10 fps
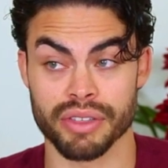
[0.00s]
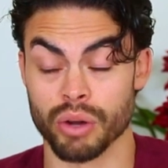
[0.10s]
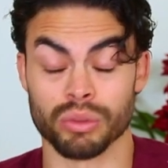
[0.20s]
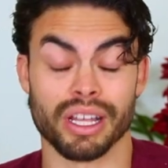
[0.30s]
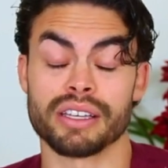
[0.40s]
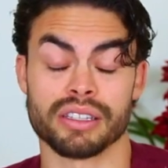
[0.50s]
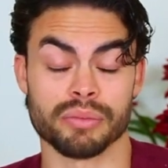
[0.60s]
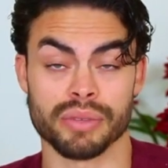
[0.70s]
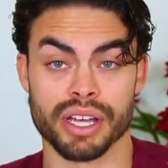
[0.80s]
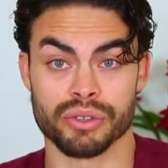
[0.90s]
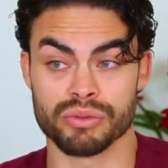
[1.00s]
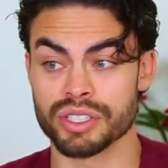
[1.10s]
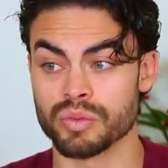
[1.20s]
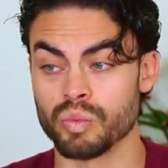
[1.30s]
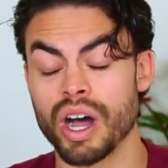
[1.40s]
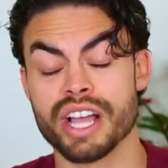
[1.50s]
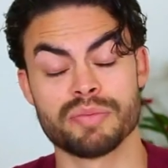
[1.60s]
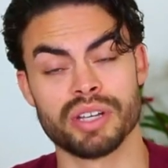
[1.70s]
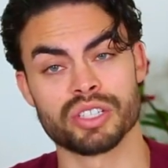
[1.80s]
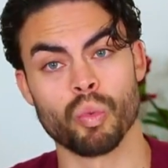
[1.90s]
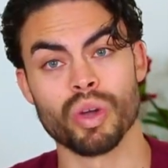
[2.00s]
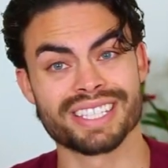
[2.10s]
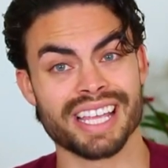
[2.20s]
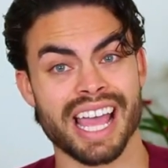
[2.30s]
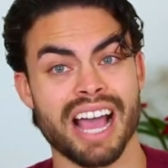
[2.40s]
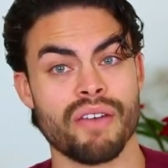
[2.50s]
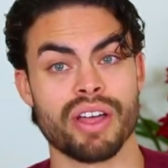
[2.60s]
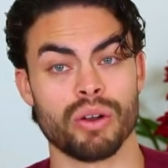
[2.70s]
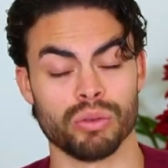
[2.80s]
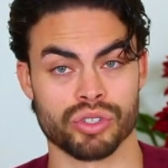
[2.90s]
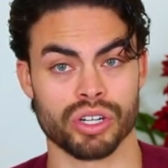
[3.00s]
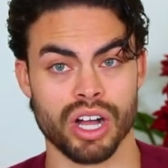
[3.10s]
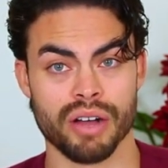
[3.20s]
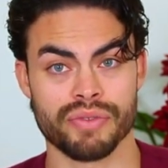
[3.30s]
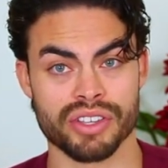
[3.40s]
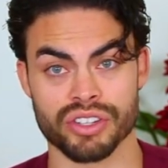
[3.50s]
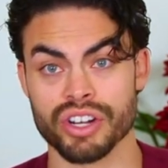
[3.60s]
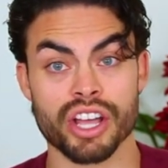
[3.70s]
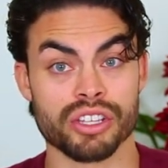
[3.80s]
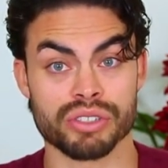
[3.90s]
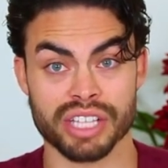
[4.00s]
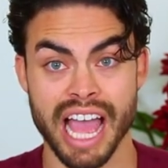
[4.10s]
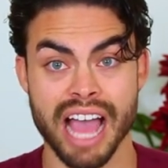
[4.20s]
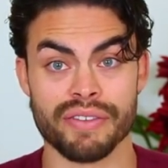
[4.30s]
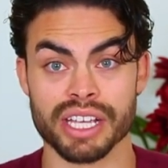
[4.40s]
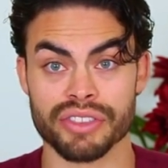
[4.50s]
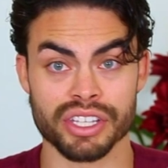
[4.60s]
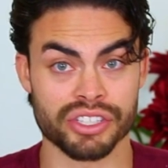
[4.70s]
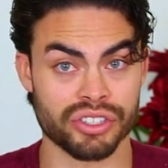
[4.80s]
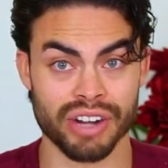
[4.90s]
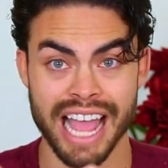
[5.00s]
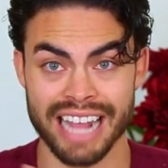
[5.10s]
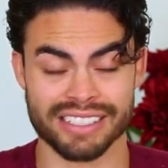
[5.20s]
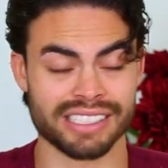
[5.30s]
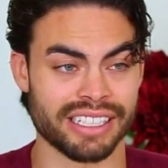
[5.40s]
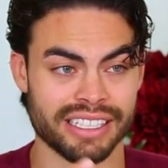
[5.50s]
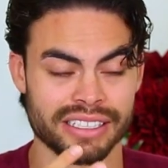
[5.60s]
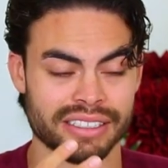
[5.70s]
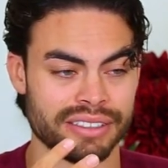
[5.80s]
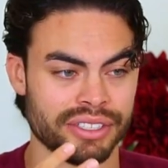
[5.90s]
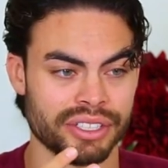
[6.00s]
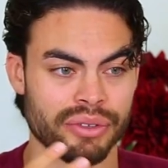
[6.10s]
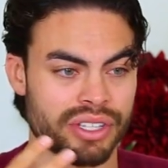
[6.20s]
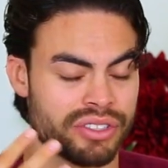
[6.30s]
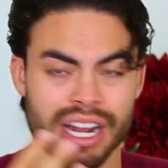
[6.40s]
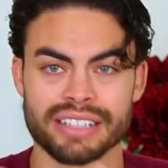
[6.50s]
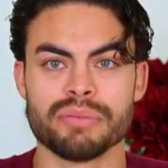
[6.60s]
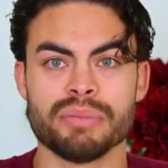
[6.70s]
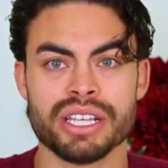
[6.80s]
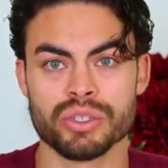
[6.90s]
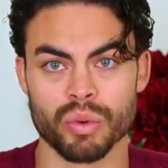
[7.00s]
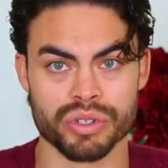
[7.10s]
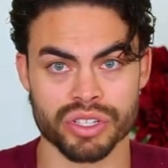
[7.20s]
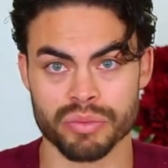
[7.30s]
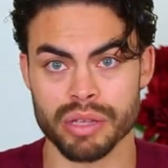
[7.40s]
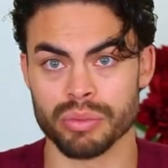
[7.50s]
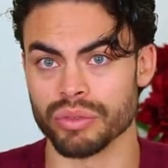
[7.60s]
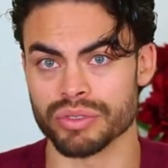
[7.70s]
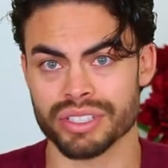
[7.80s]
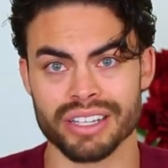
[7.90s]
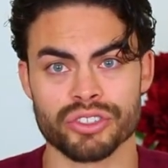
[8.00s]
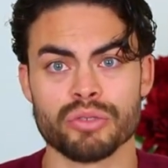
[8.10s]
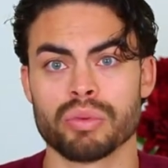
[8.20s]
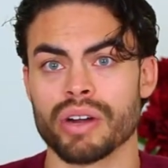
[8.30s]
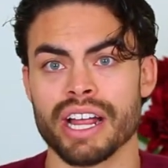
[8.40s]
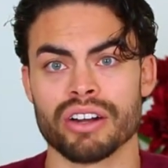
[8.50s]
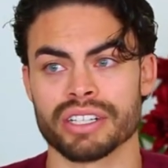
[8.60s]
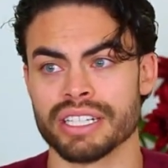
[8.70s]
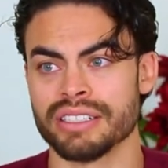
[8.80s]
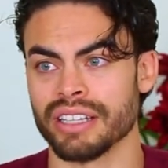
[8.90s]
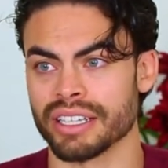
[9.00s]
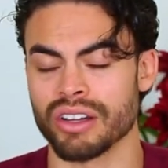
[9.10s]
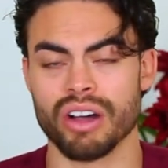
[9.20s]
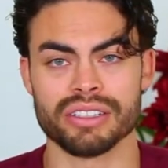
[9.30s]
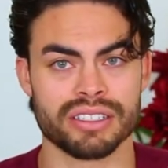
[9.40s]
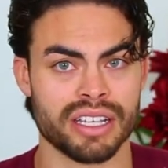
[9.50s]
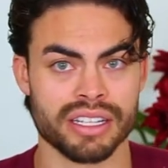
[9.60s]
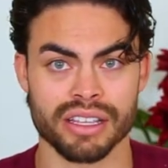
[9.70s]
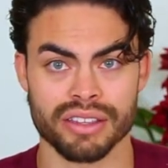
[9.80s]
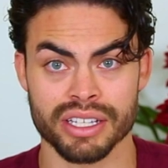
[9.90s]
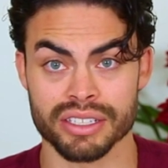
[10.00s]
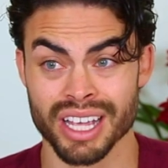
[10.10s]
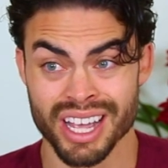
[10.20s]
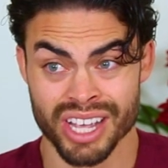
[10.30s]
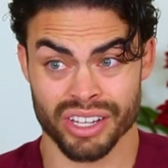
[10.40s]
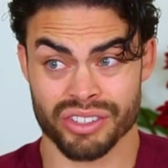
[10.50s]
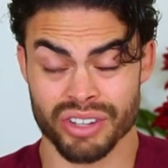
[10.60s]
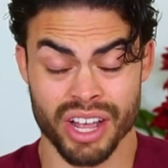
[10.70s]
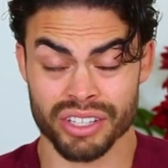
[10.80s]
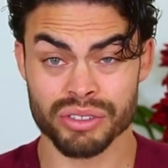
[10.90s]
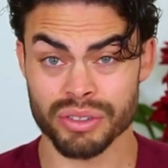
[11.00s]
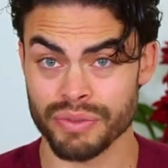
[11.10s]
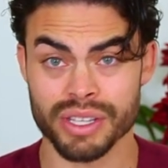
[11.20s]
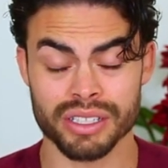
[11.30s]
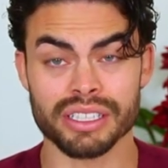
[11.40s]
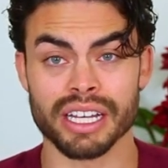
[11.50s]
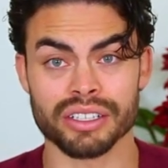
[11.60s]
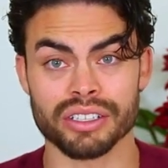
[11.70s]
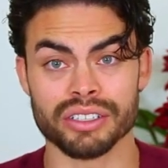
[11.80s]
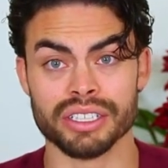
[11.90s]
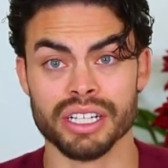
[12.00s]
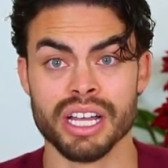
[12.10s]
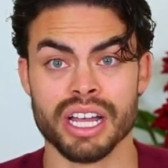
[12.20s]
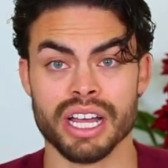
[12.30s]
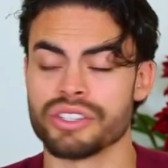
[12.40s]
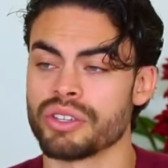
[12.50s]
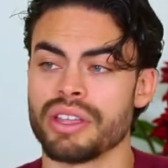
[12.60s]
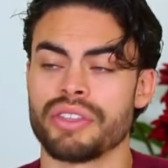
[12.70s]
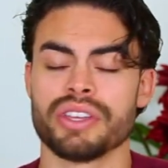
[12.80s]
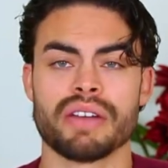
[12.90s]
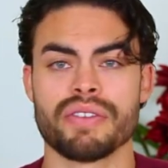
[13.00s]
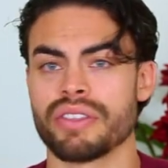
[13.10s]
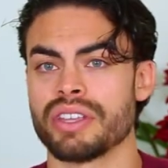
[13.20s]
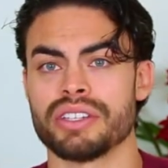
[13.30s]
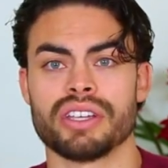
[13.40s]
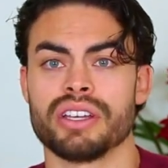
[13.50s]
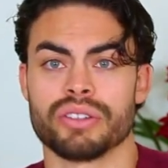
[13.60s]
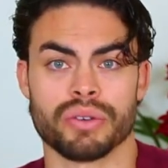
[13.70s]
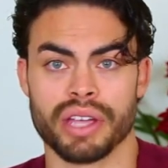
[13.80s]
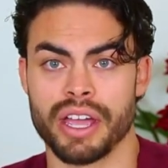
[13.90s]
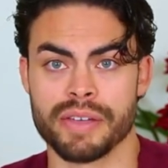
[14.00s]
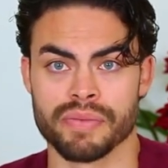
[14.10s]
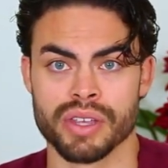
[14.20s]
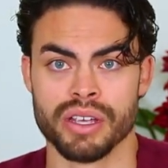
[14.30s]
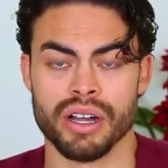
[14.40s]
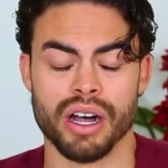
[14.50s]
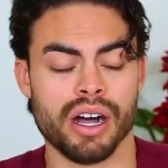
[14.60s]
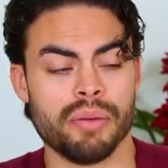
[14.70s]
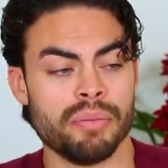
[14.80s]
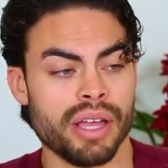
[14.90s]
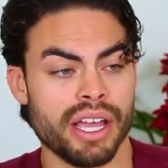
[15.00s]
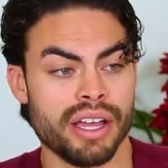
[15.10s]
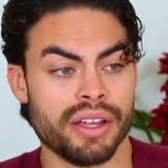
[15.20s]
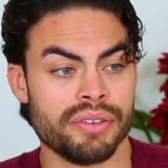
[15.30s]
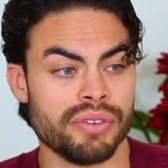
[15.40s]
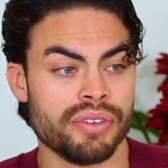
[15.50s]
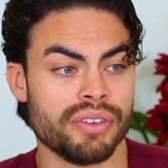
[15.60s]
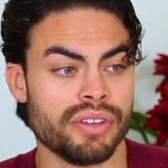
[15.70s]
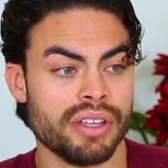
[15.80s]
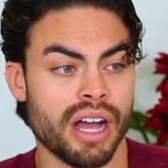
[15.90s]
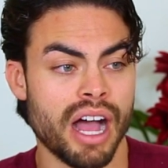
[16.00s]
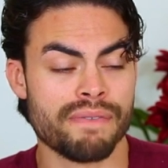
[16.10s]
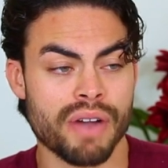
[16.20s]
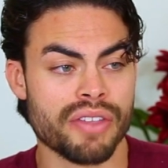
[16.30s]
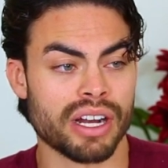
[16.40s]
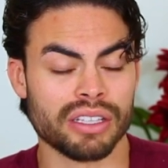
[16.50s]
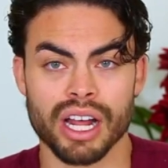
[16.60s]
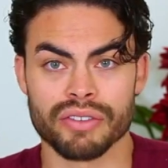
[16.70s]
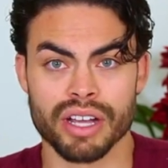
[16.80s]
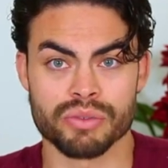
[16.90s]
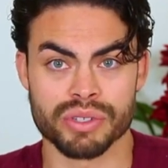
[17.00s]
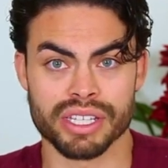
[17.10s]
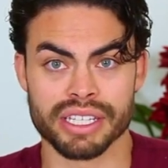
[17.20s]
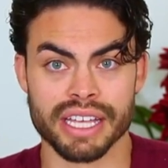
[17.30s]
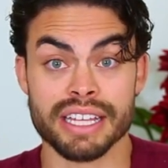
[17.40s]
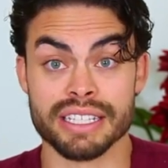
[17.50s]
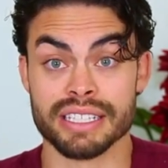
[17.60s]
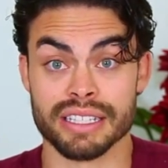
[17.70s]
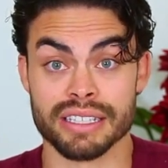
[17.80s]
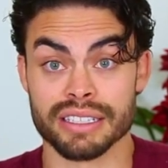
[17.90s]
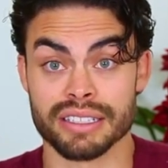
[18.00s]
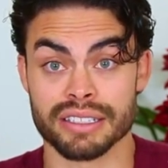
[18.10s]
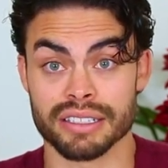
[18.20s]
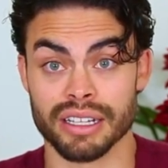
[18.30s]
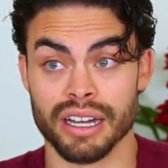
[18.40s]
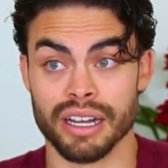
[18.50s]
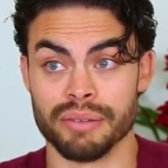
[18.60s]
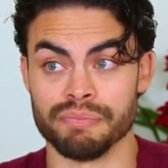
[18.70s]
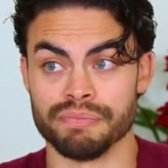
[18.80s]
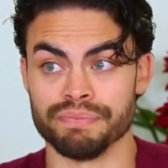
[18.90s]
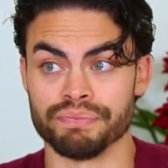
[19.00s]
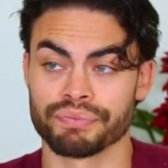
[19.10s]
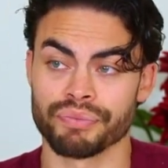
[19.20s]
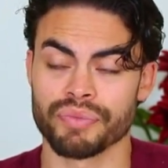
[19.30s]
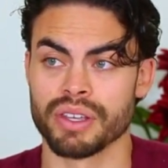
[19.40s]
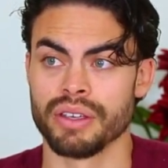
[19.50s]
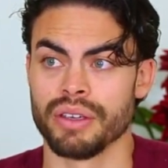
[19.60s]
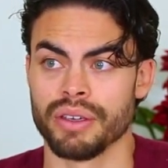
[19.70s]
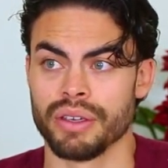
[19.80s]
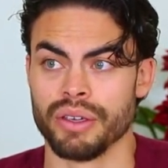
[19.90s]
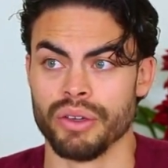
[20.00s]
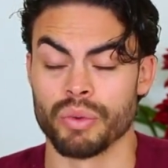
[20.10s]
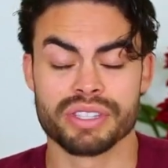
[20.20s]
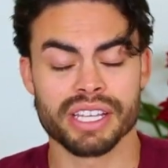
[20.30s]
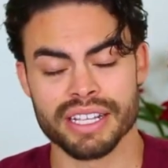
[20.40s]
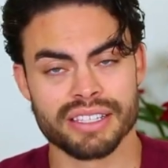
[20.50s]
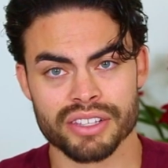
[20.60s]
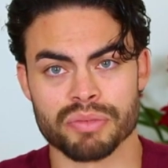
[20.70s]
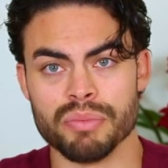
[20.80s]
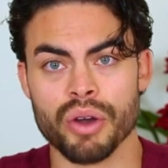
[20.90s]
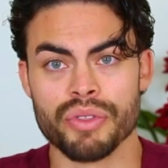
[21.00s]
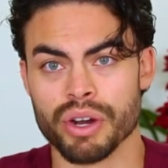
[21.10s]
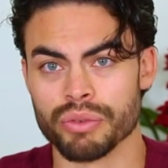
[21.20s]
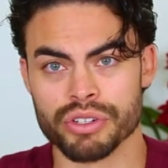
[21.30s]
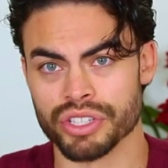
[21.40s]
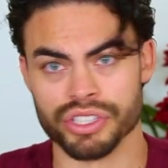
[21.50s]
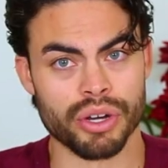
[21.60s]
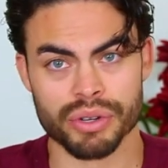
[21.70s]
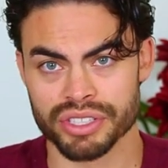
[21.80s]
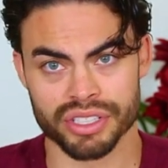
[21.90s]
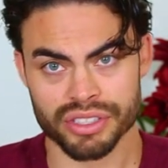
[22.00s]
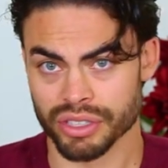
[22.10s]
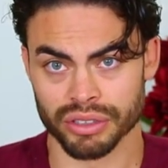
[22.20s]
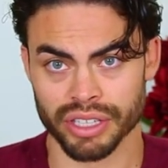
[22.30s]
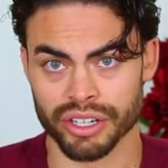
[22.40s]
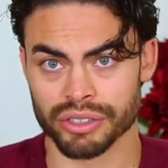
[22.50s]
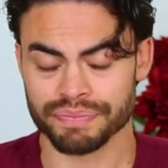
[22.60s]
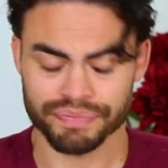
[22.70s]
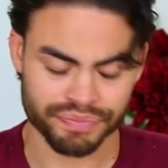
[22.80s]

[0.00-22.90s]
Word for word: They don't like them. And the reason why is because once they have that ultra confidence, they're not used to having it, they start acting like a, you know, they start acting mean towards other people, saying super arrogant, like condescending things, because they're not used to feeling that good. And so they think everything they say is okay. Um, and I find that a lot of guys, once they get into this, um, once they get into this mode, they don't usually notice it until later.